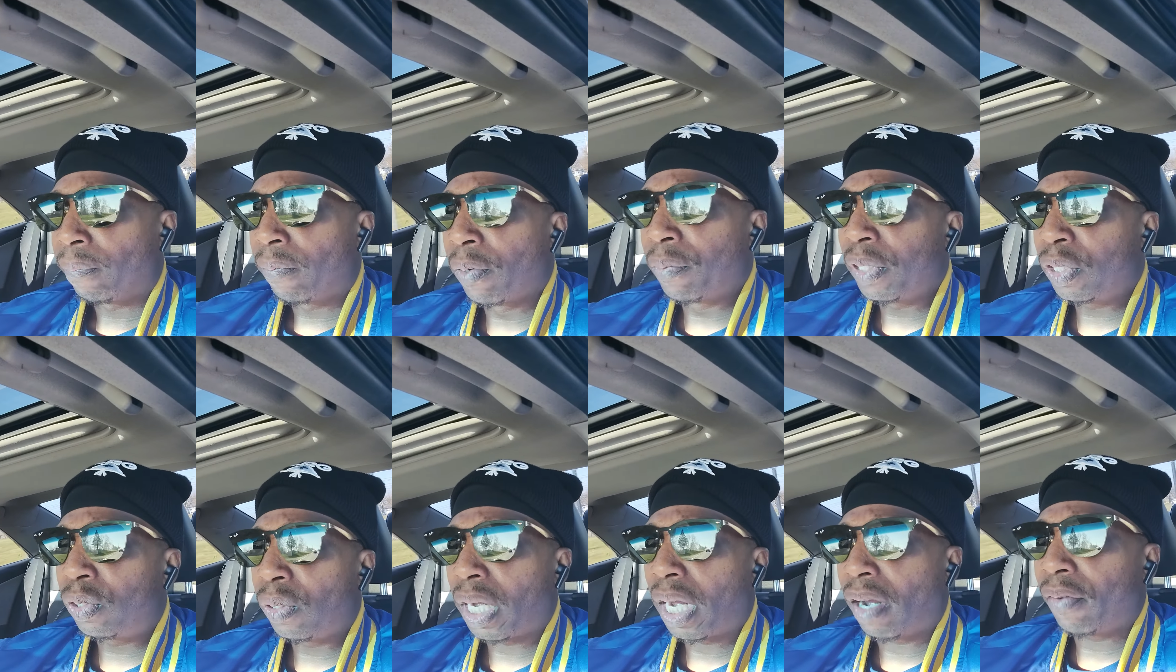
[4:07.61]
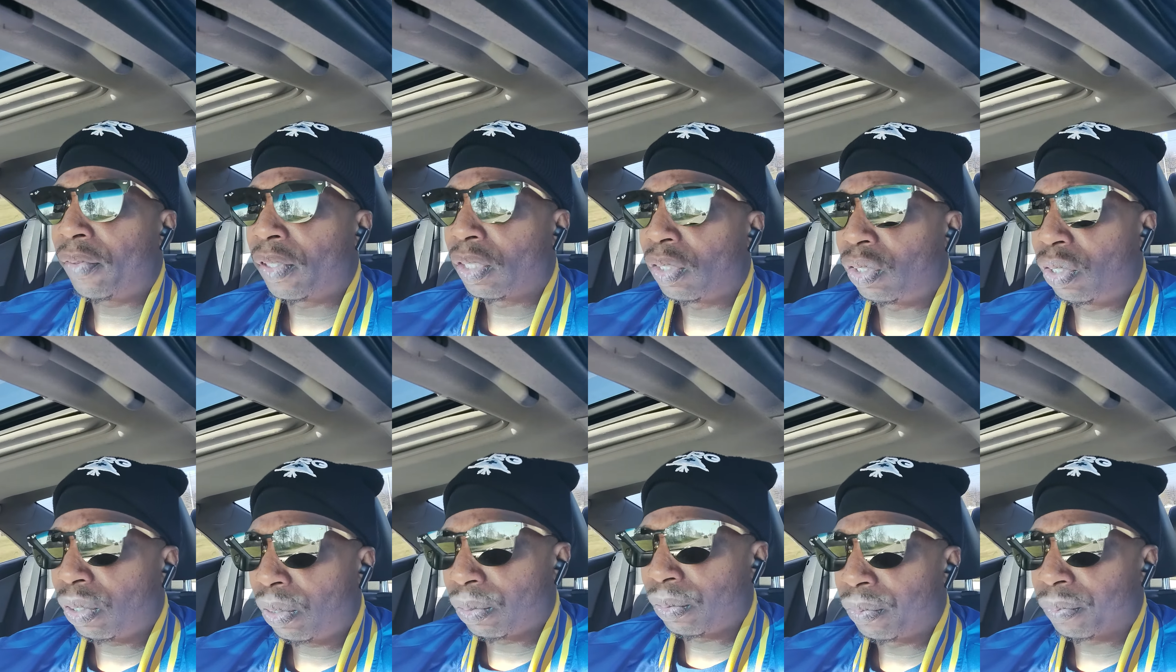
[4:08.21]
But what you have to
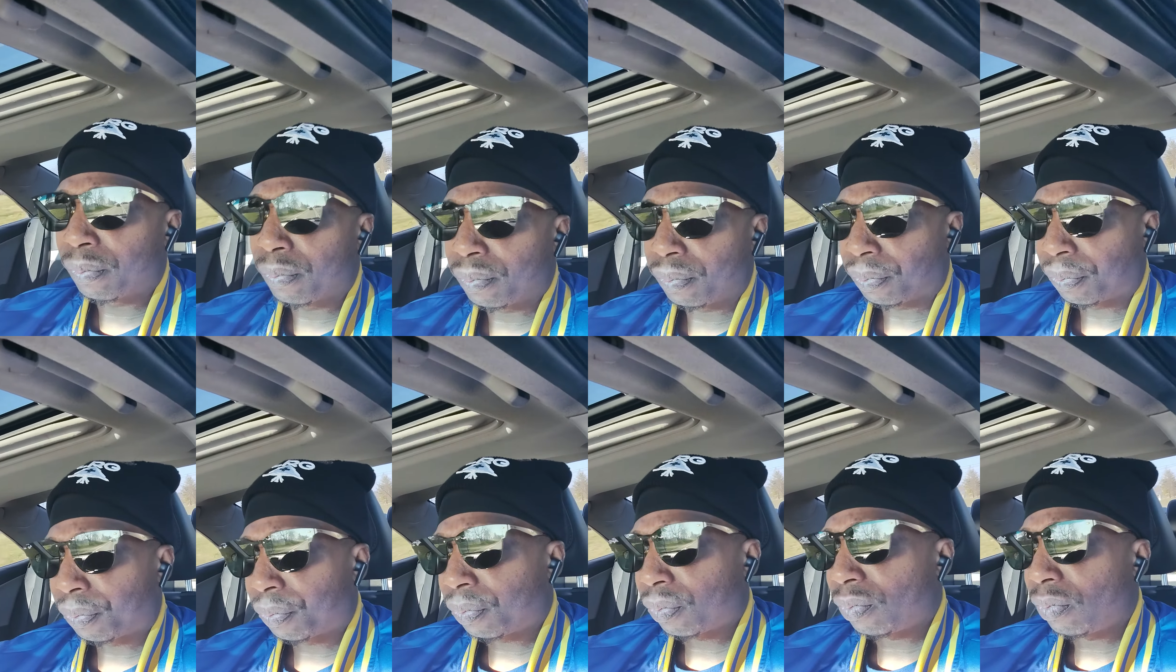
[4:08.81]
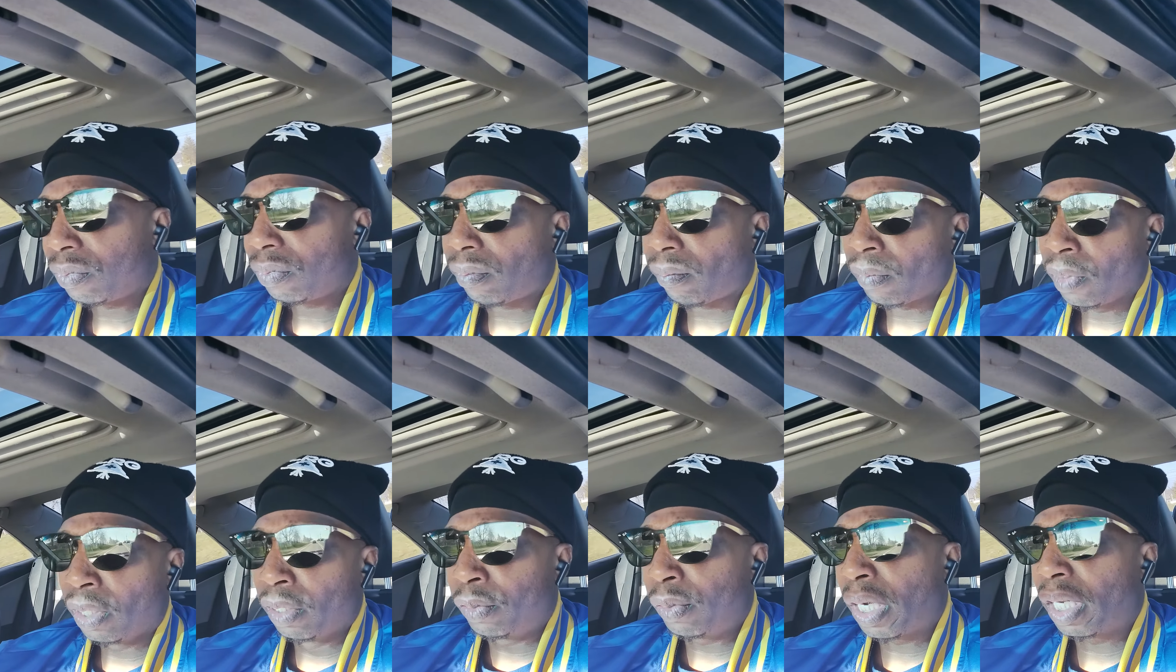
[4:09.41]
do
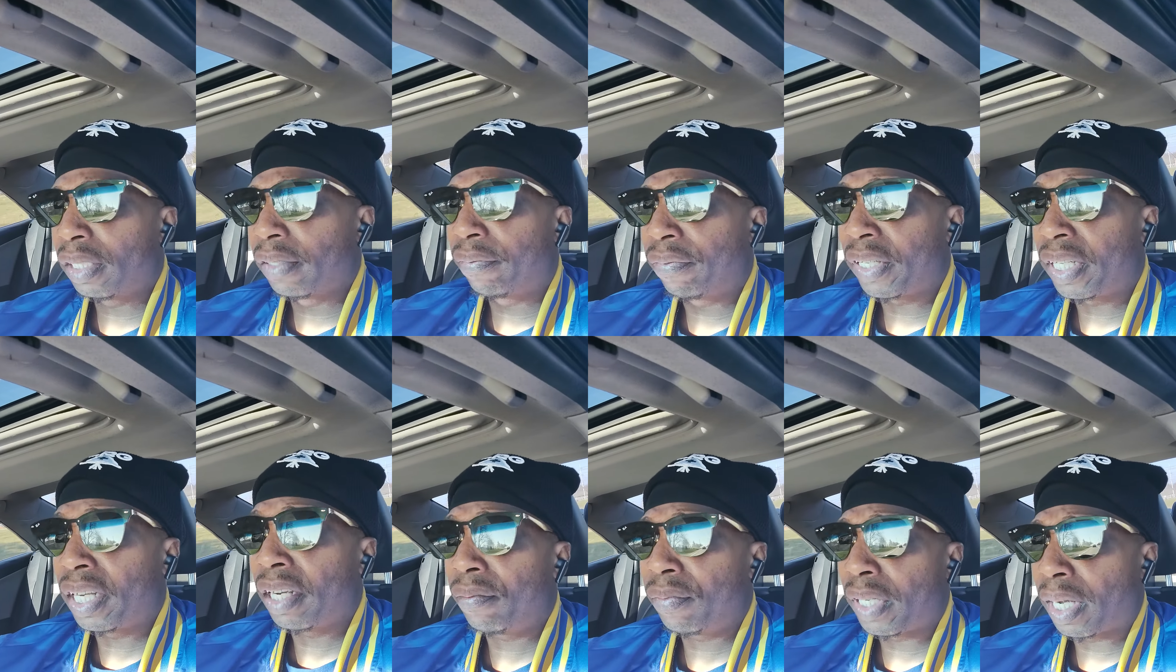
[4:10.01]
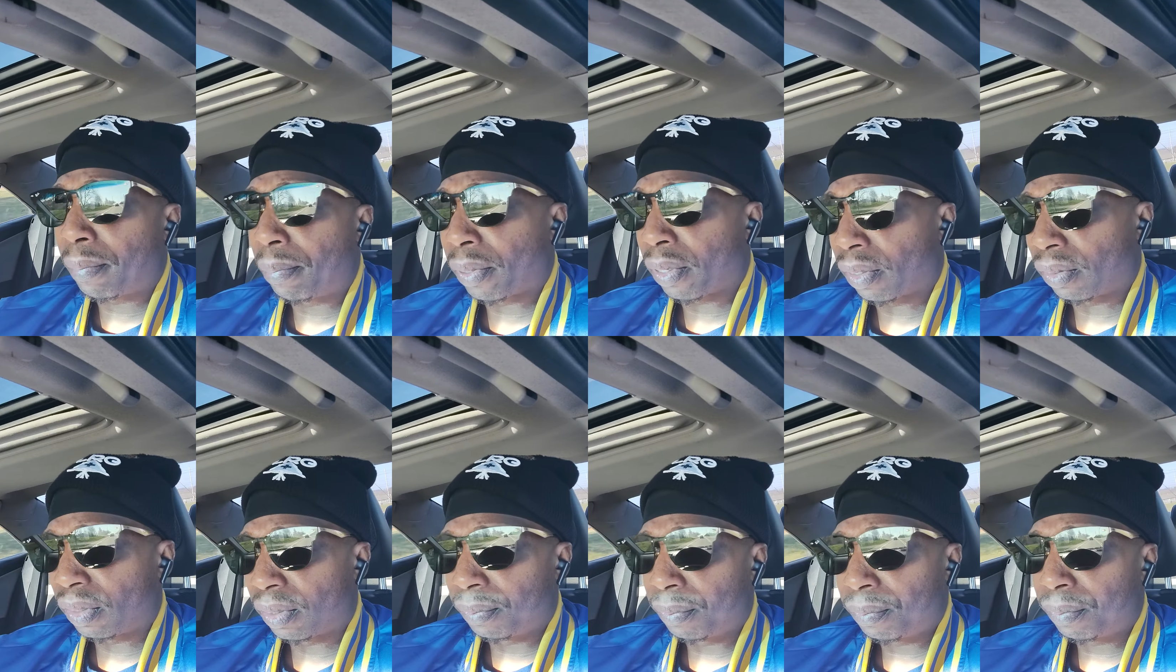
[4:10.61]
is you have to forgive that
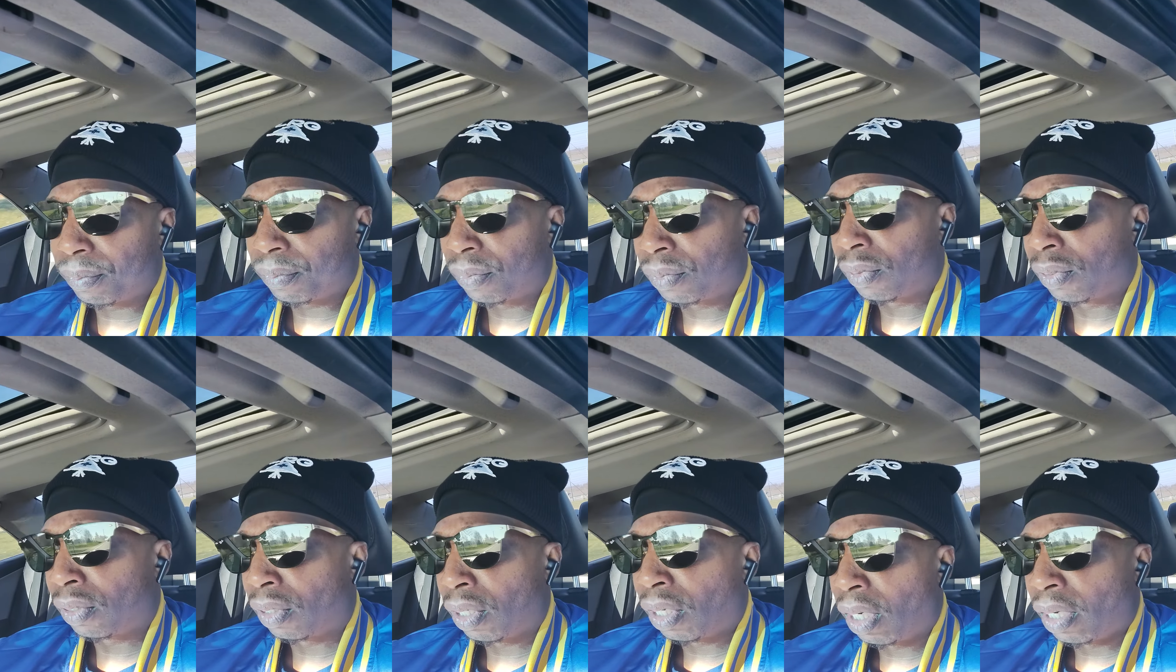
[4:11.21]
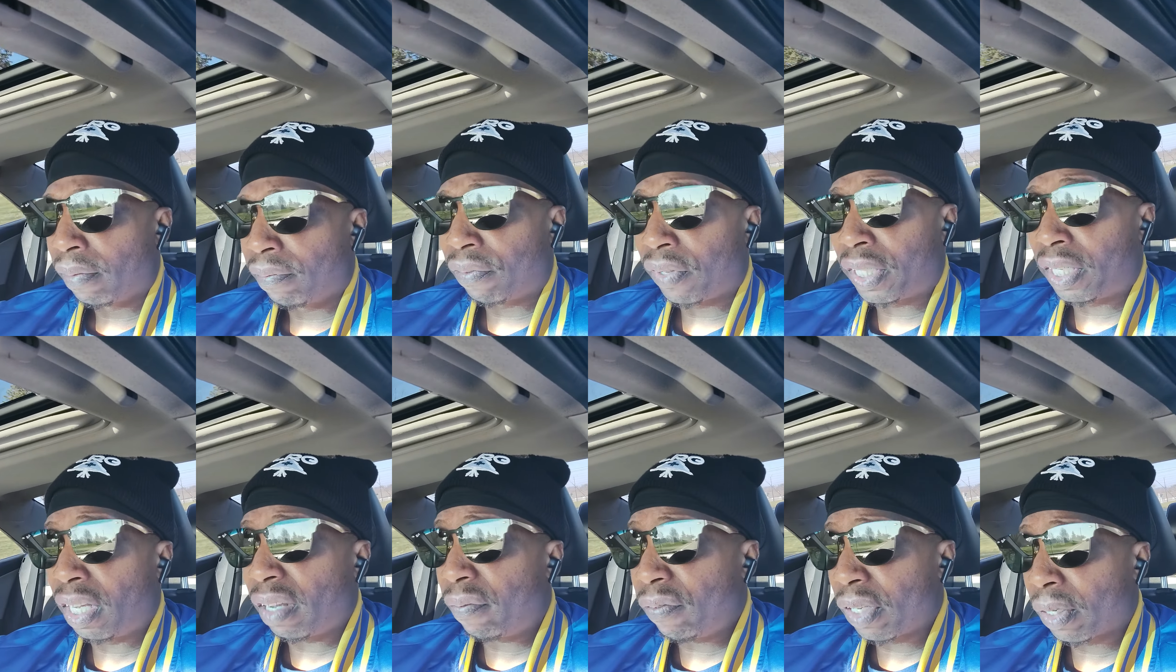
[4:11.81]
person,
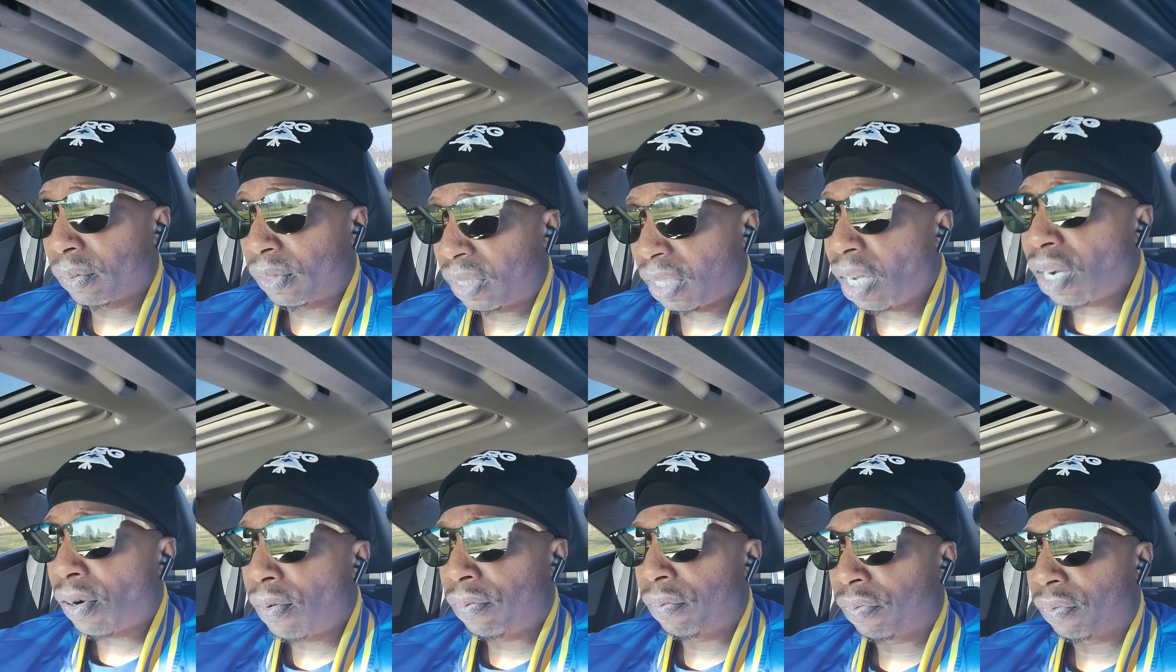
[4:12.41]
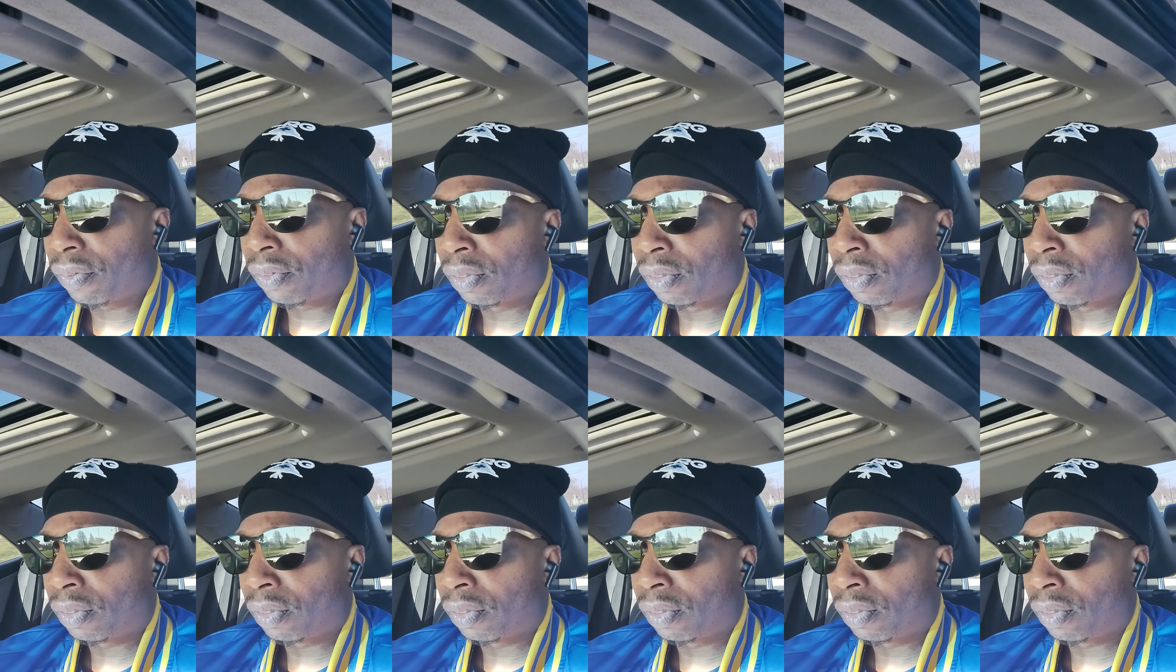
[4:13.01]
forgive yourself,